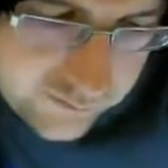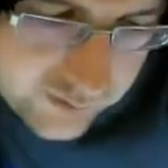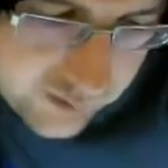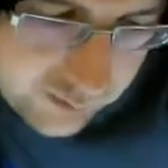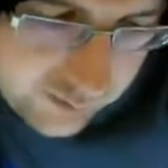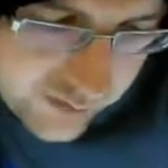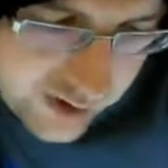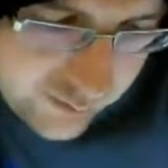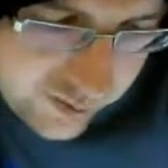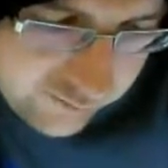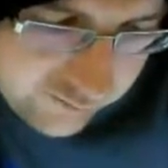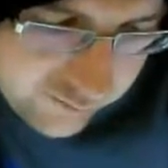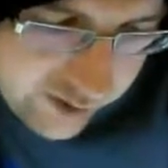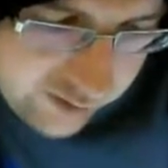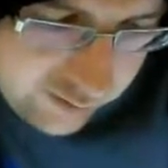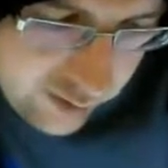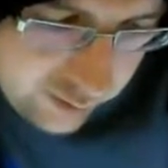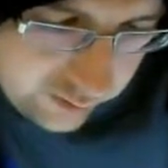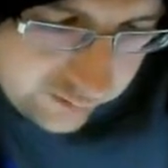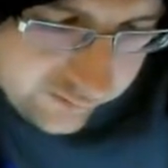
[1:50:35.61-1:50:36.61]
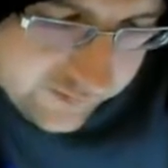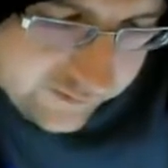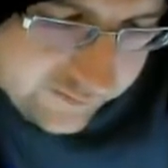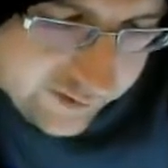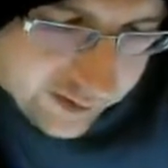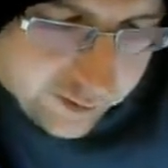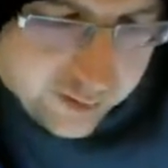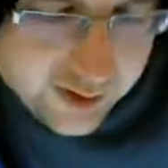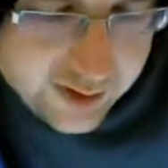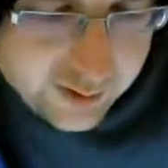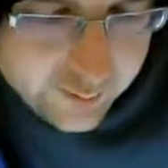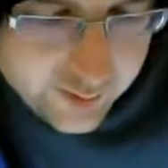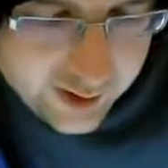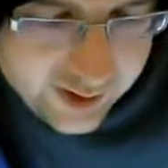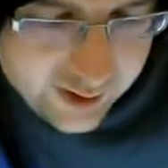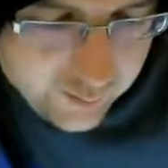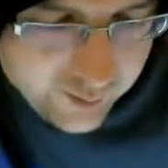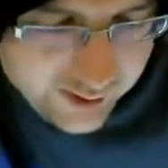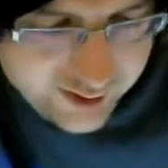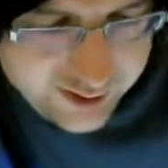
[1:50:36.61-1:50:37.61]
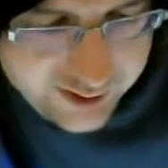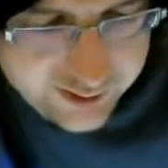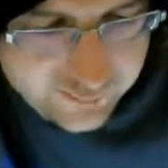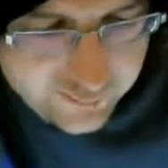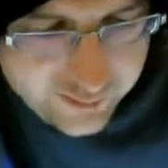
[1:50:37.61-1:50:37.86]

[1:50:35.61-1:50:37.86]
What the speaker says: may be re-rolled if the owning player wishes,